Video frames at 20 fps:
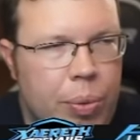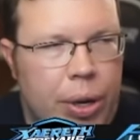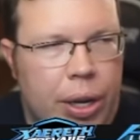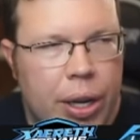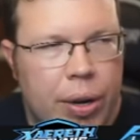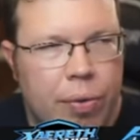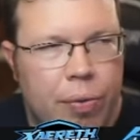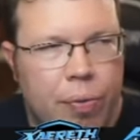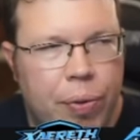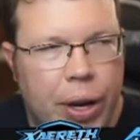we
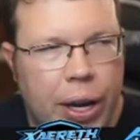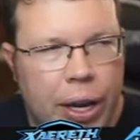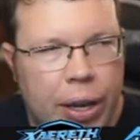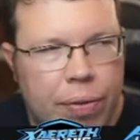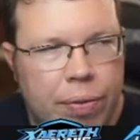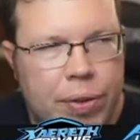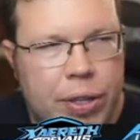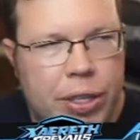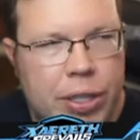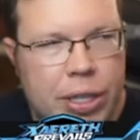need
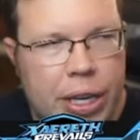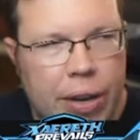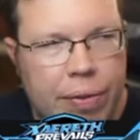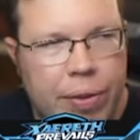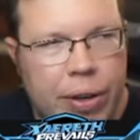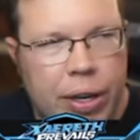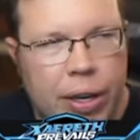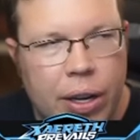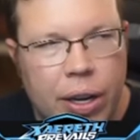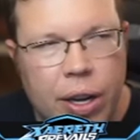5 to
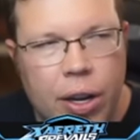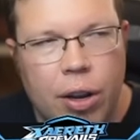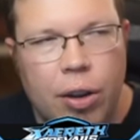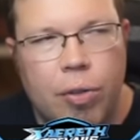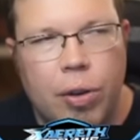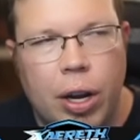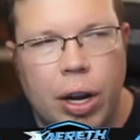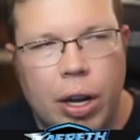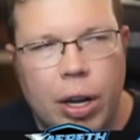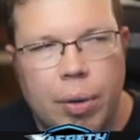7
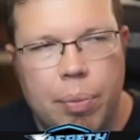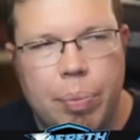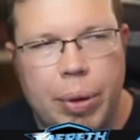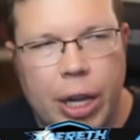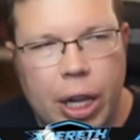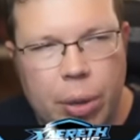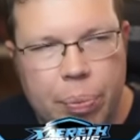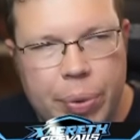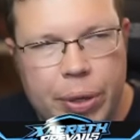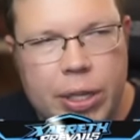on
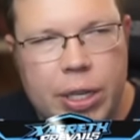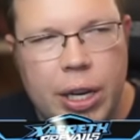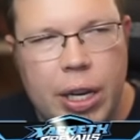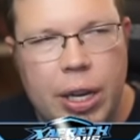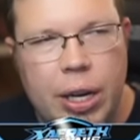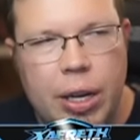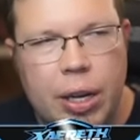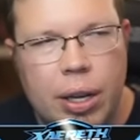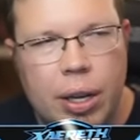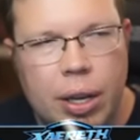
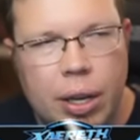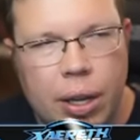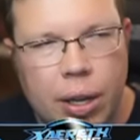Palpatine,